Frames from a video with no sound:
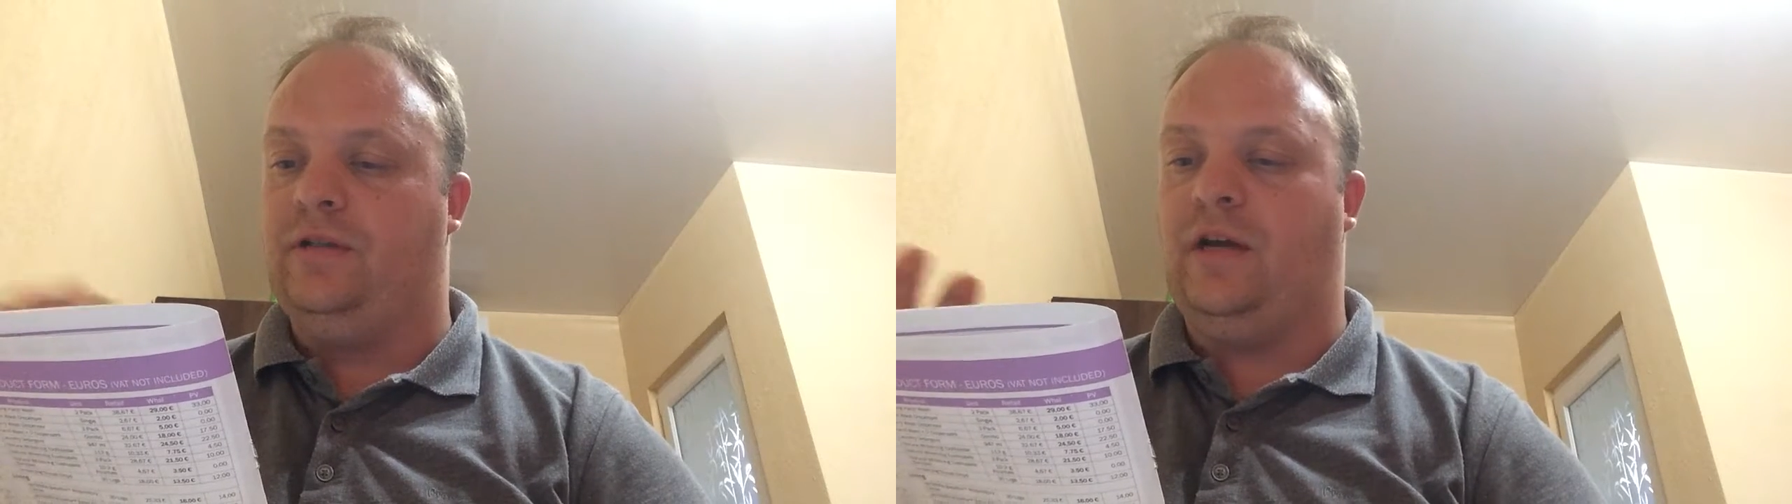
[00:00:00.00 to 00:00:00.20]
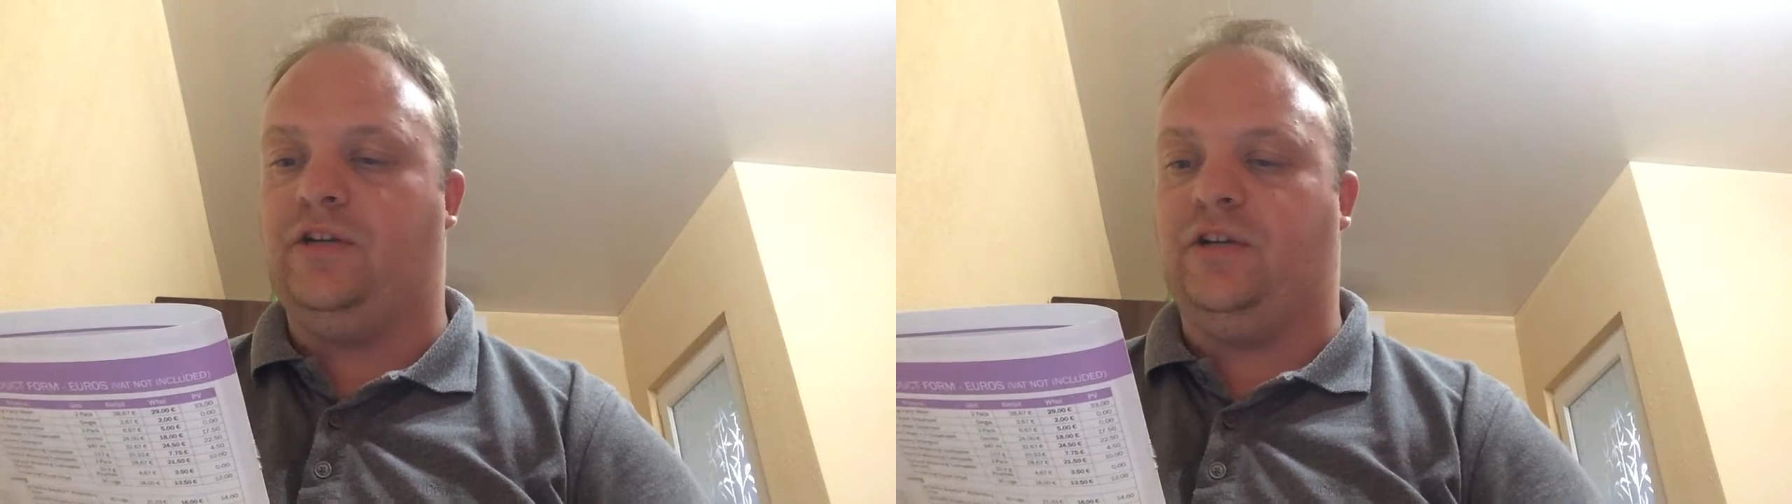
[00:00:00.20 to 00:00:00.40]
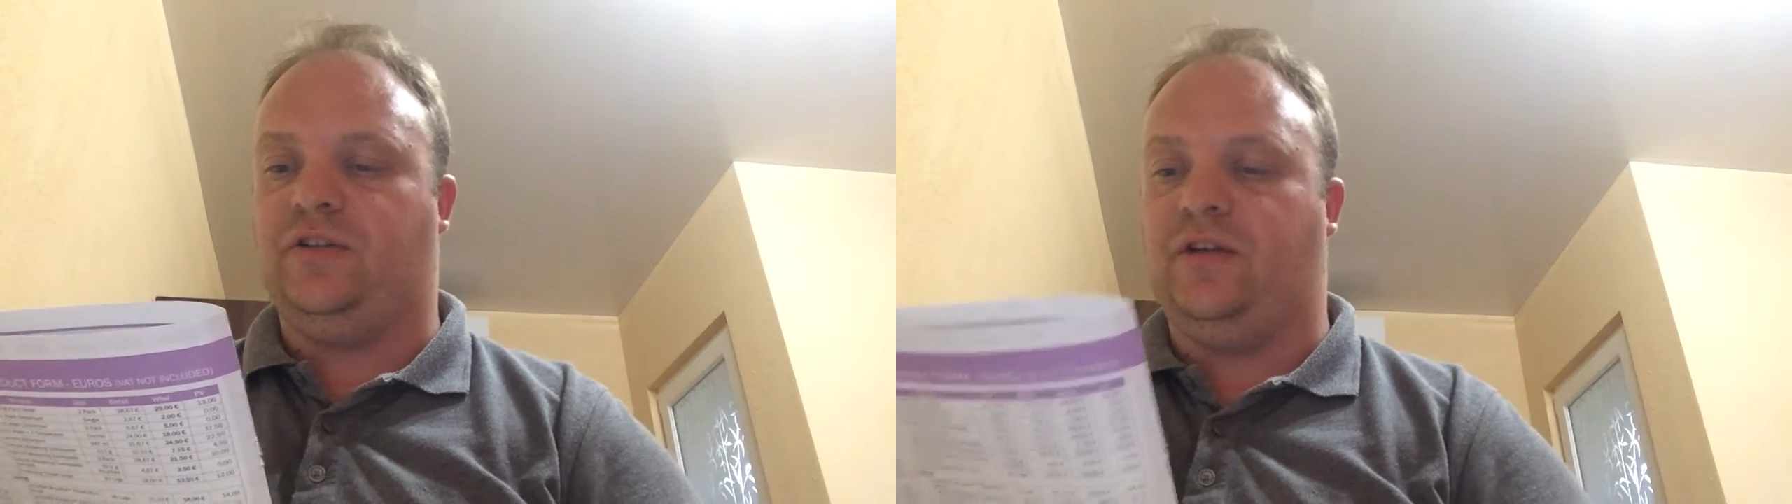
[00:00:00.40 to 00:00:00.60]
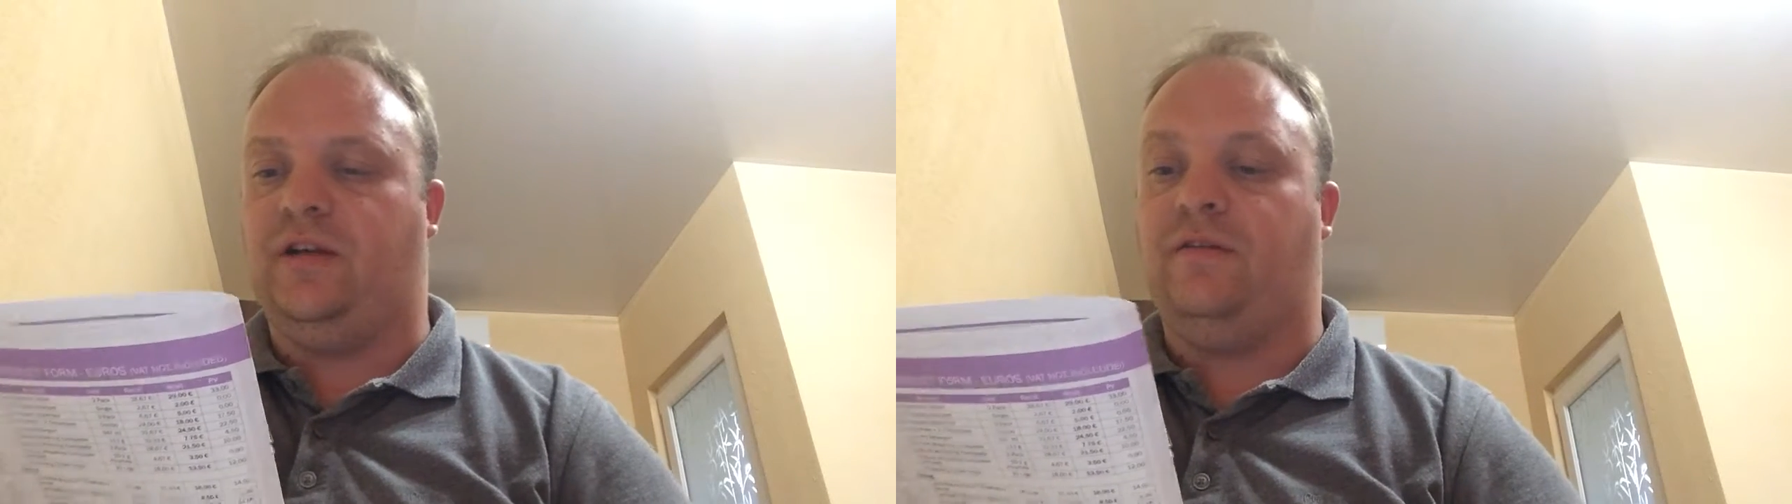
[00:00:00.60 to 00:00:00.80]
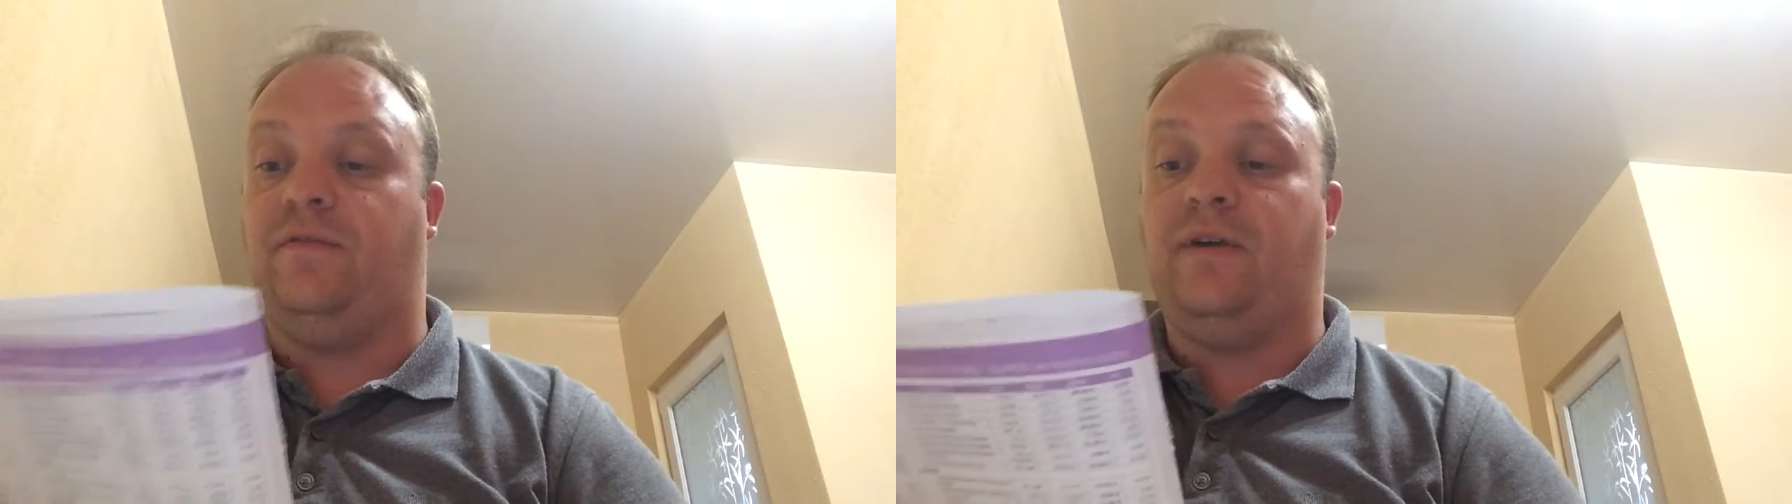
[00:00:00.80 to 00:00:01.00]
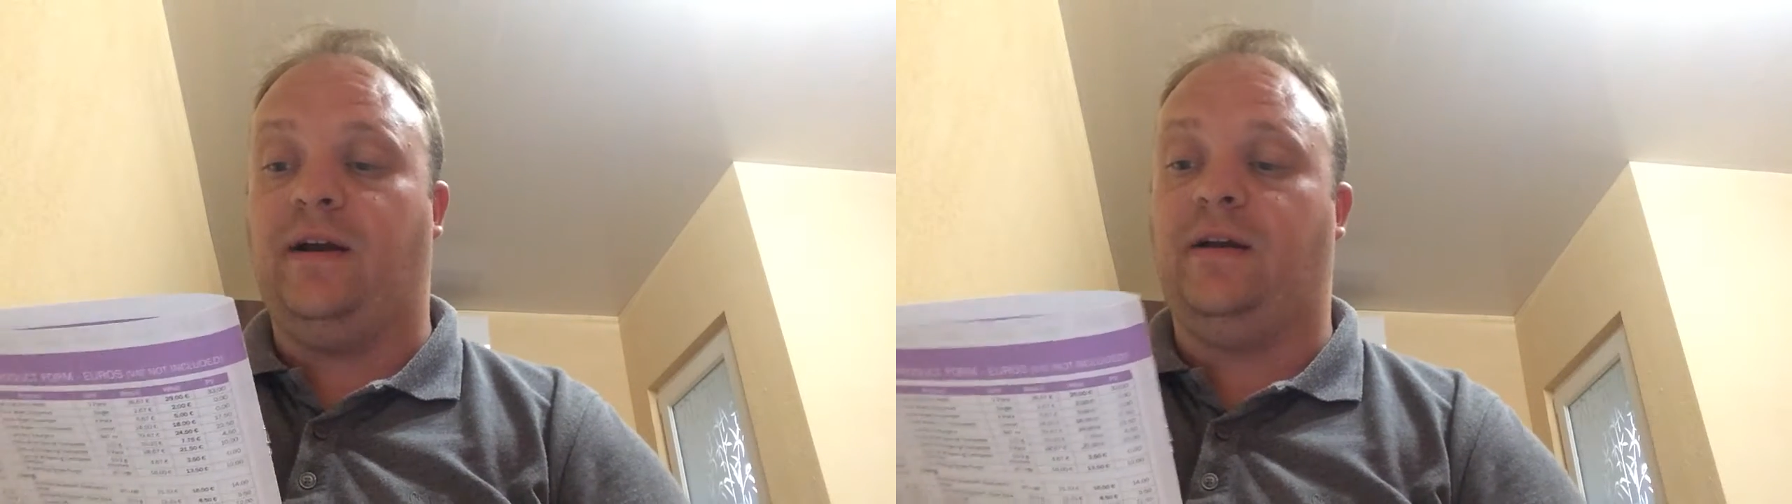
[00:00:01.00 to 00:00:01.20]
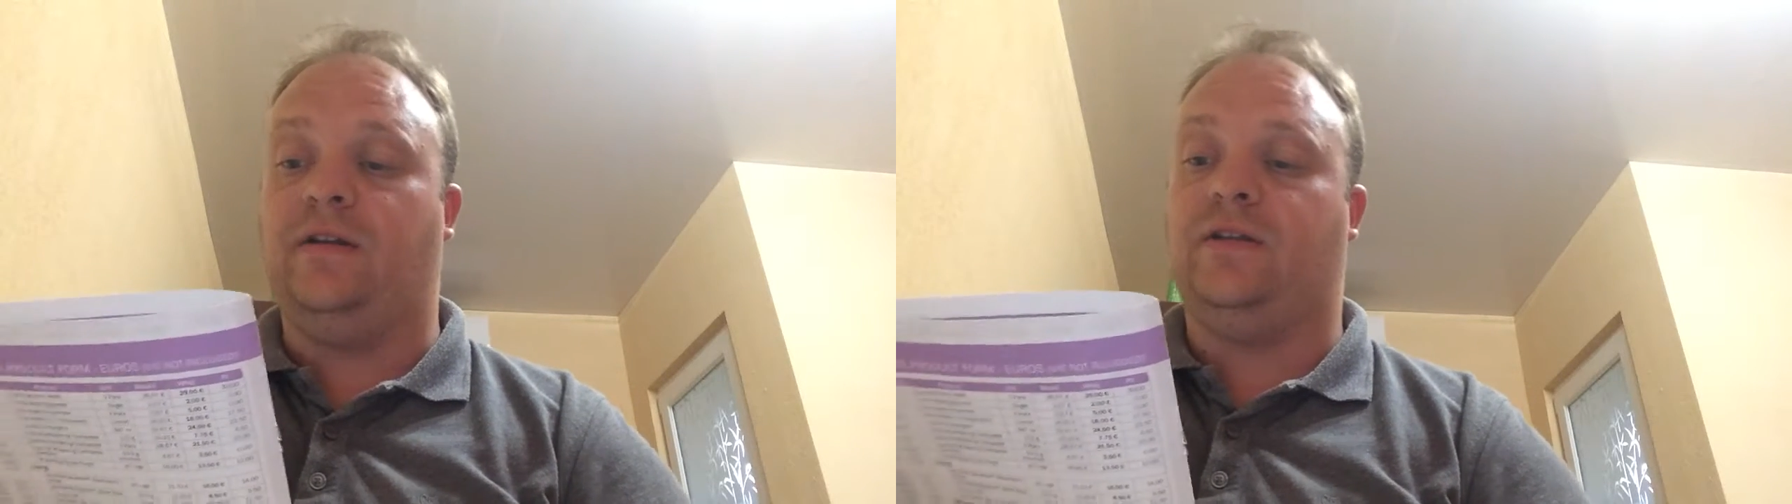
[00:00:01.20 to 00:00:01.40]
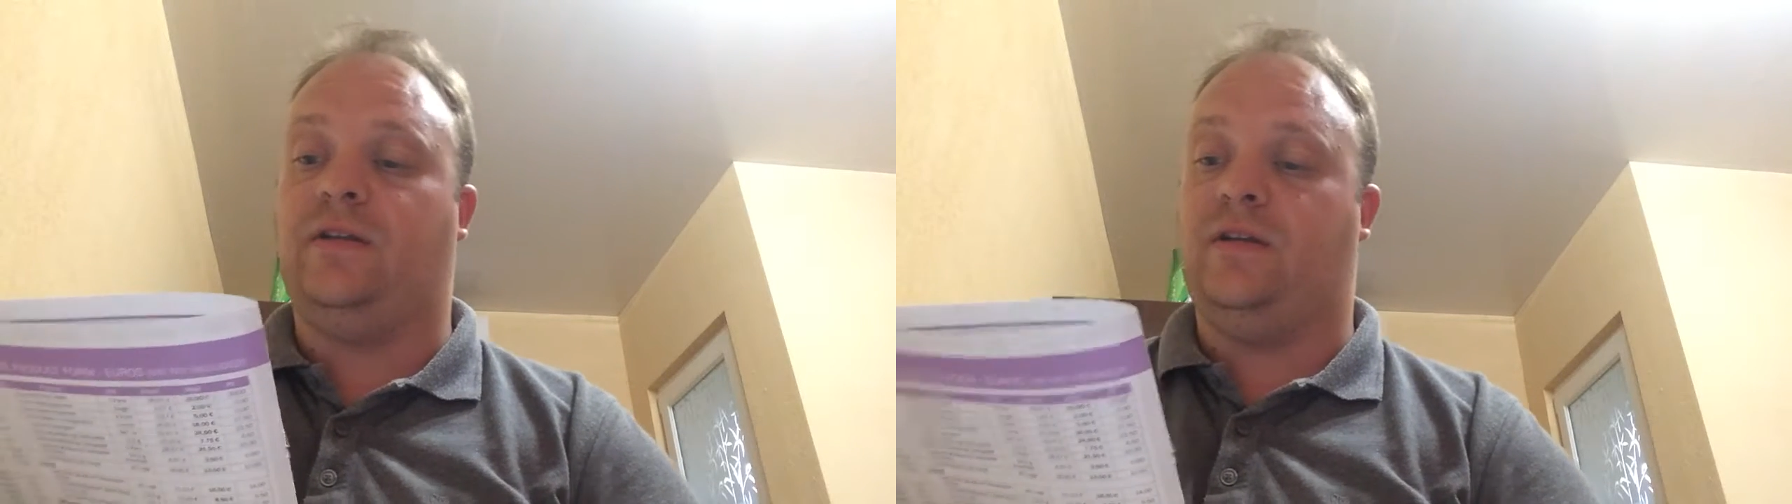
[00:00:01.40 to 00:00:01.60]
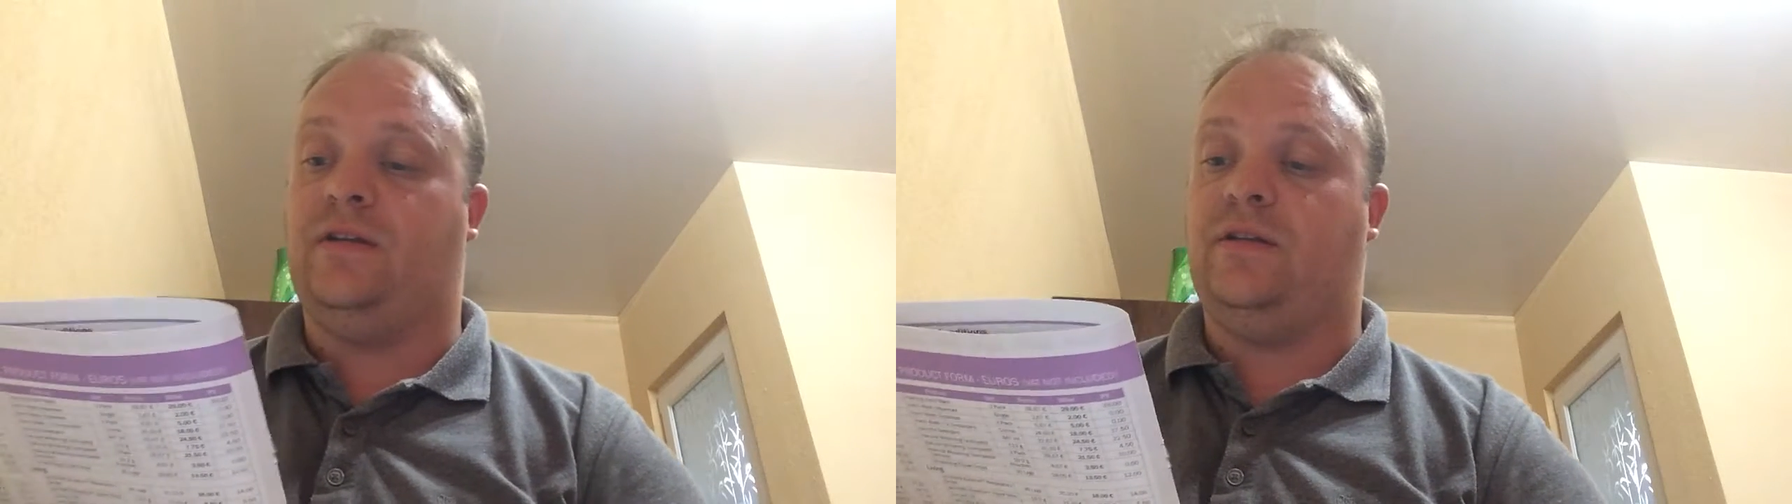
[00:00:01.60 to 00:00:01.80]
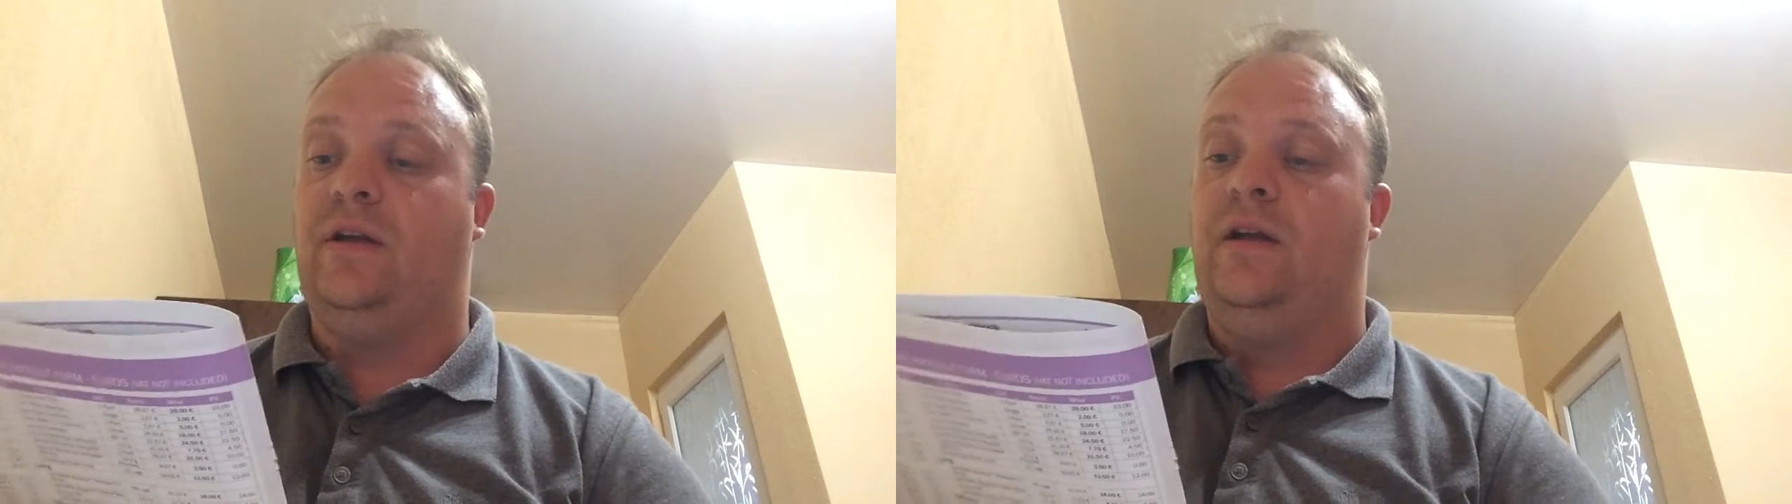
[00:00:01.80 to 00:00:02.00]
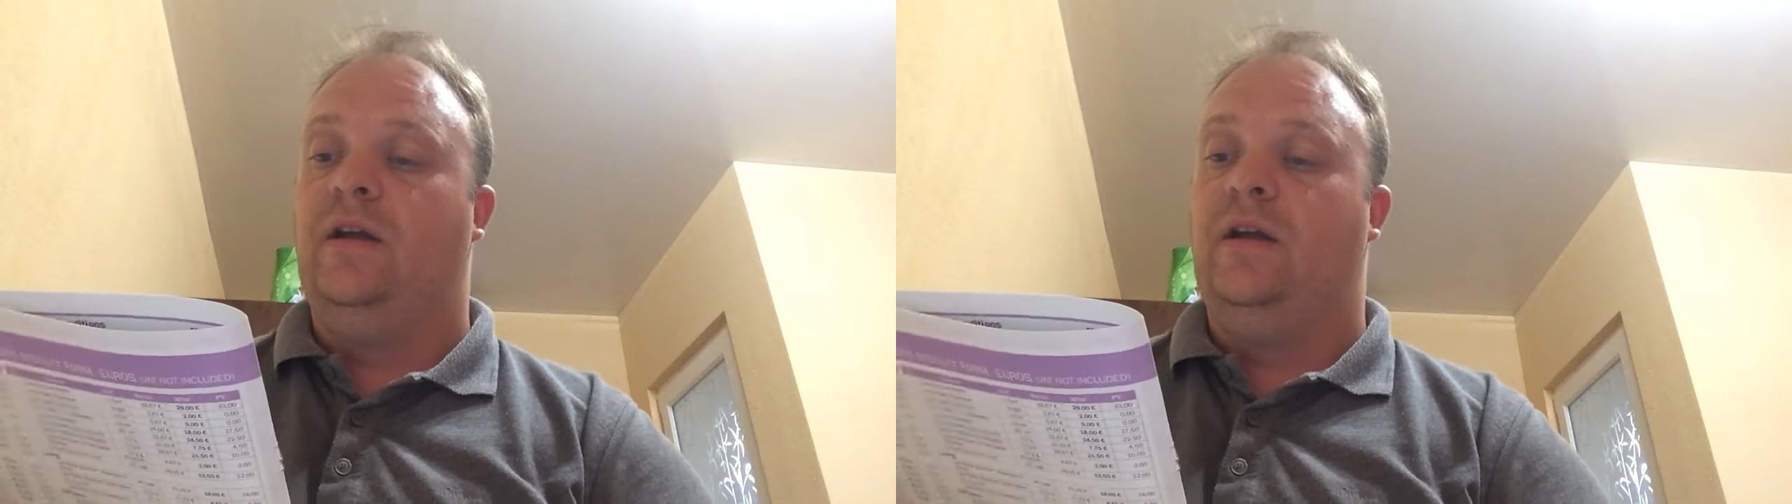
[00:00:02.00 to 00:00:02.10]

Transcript: Digest Zen, Frankincense,